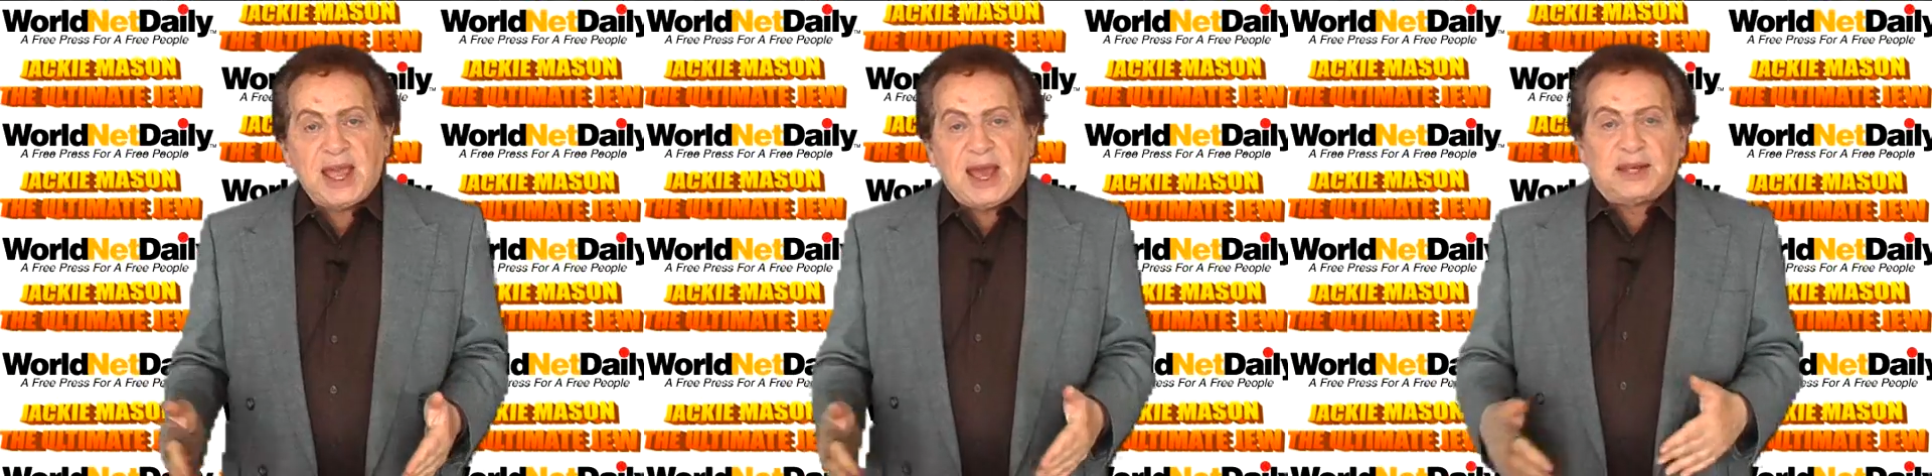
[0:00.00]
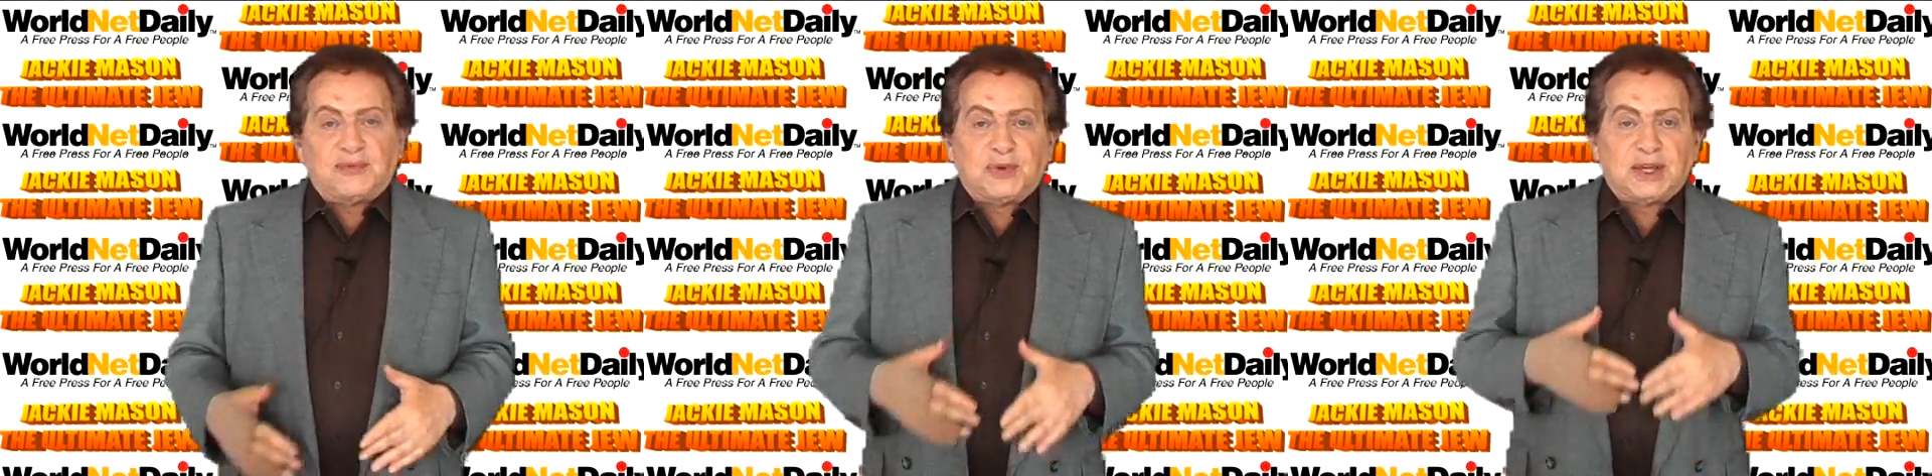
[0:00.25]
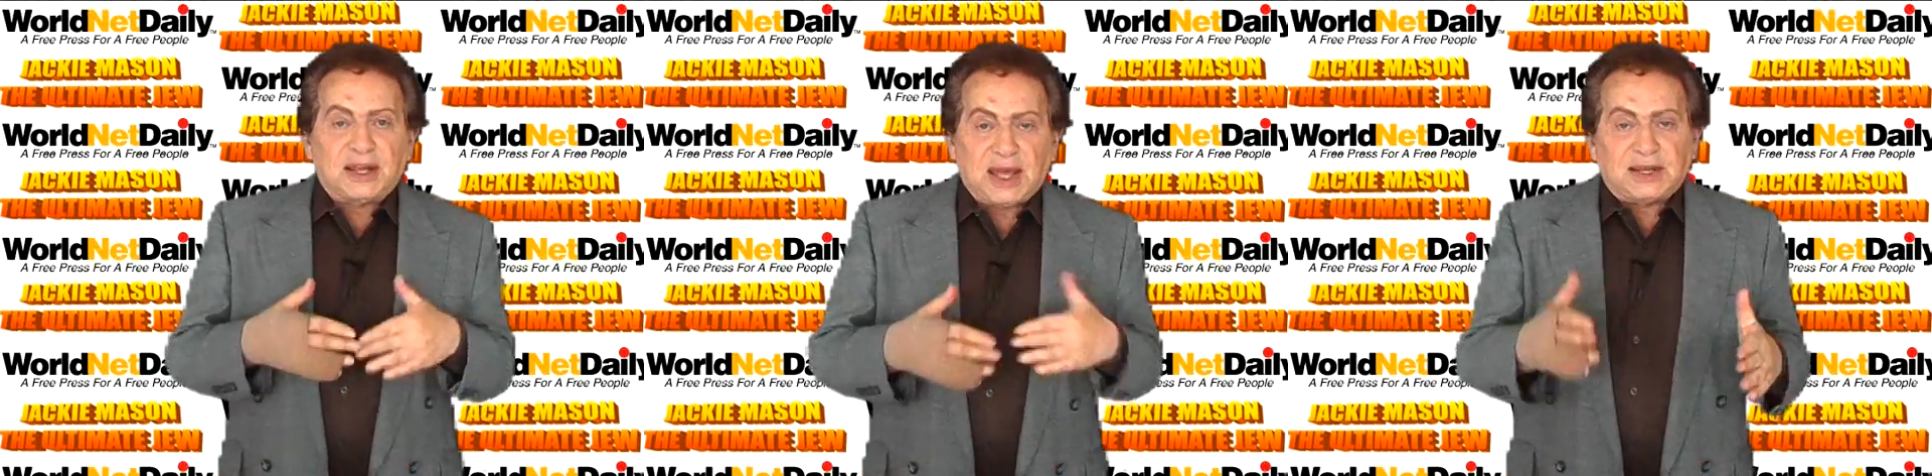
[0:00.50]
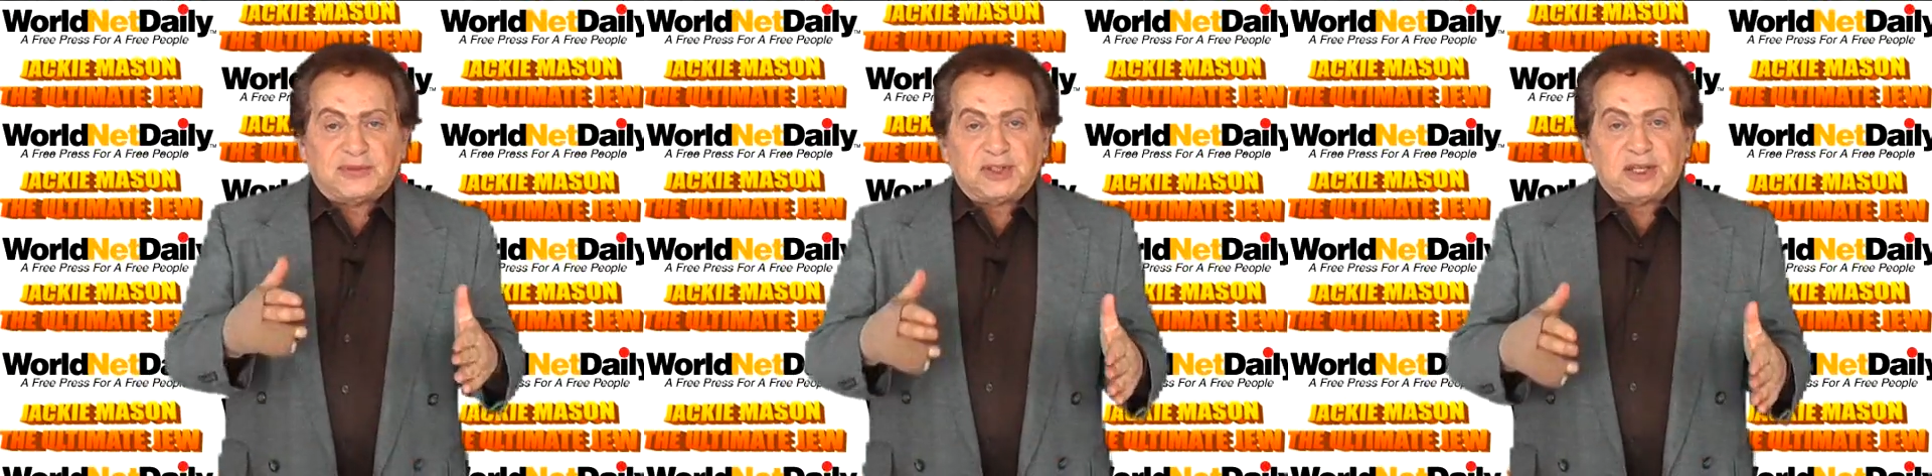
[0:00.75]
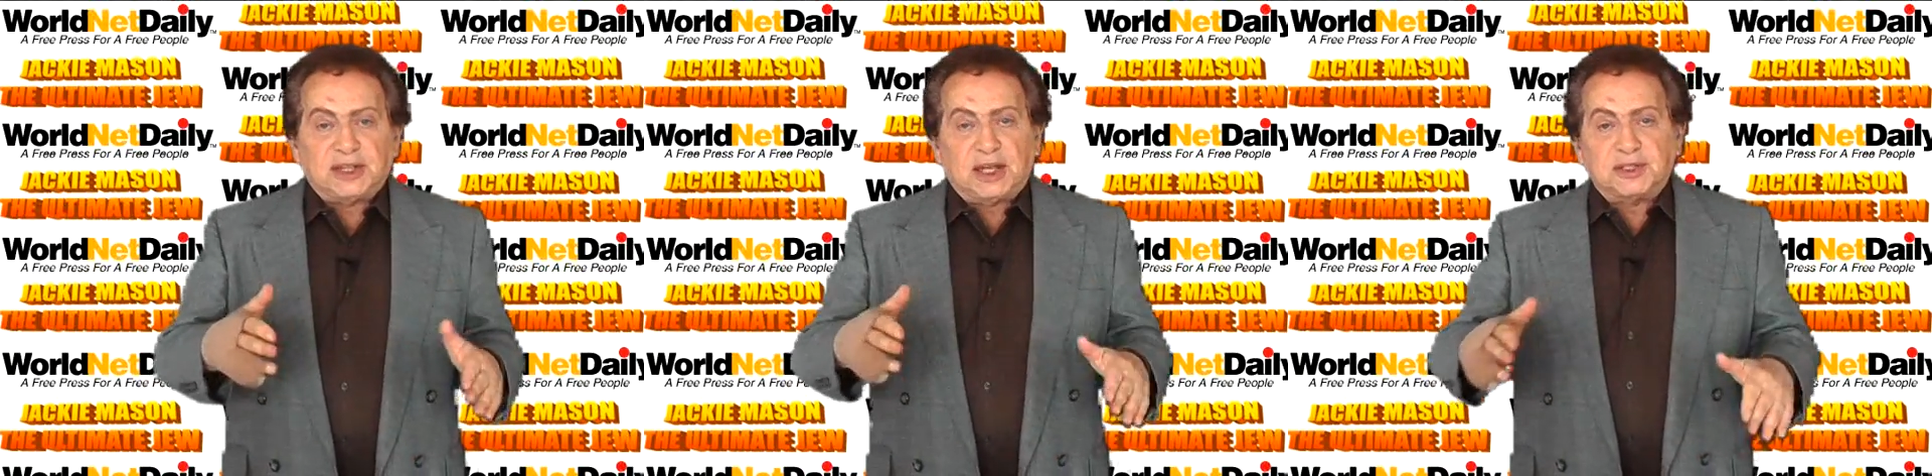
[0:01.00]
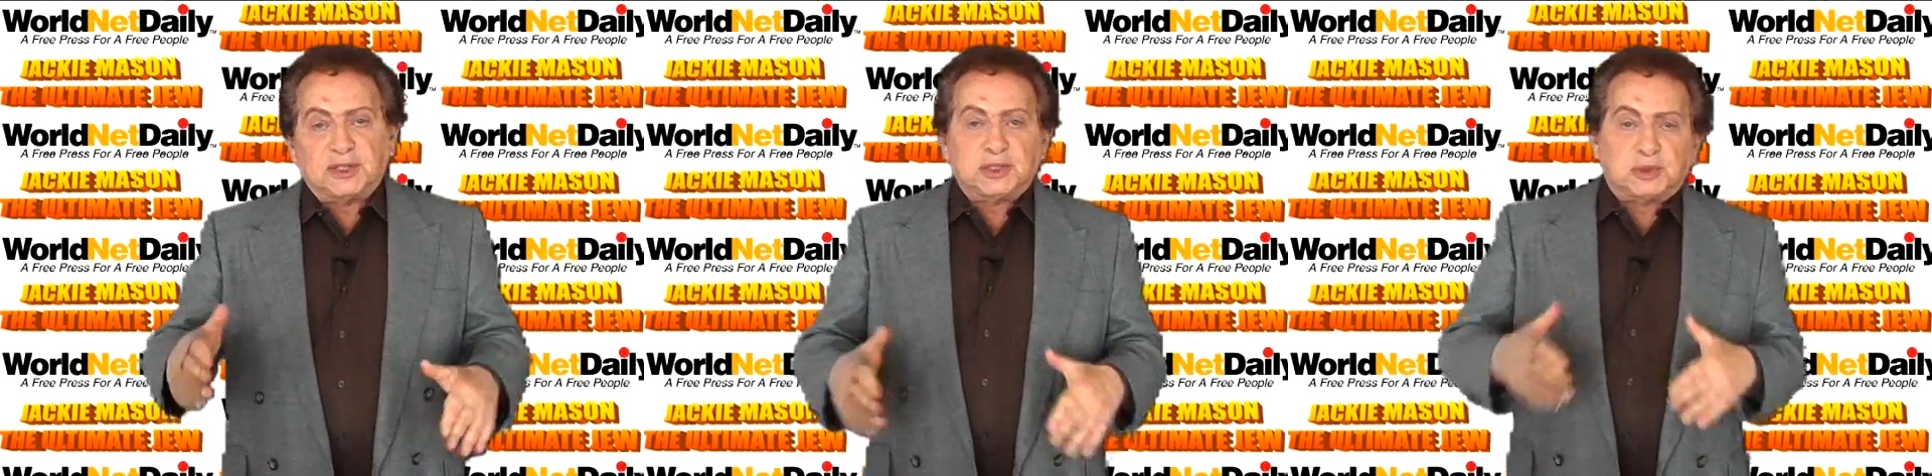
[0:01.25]
And if we got out of the
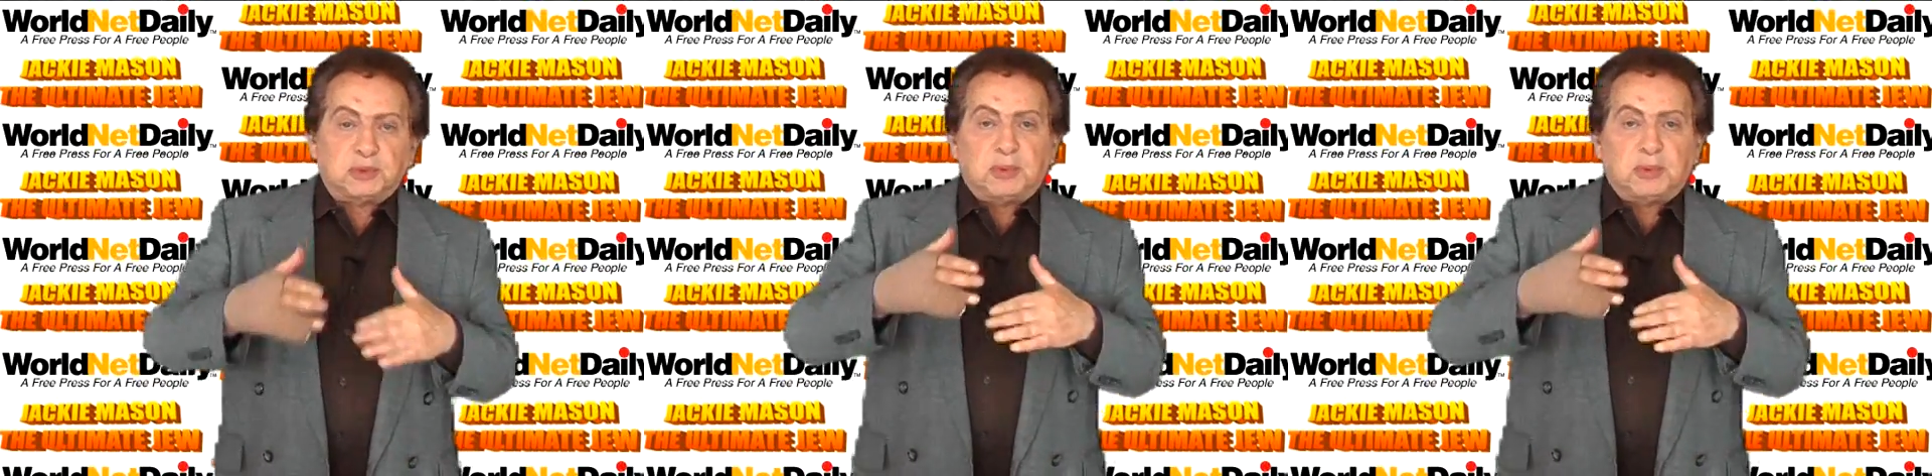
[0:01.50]
United Nations,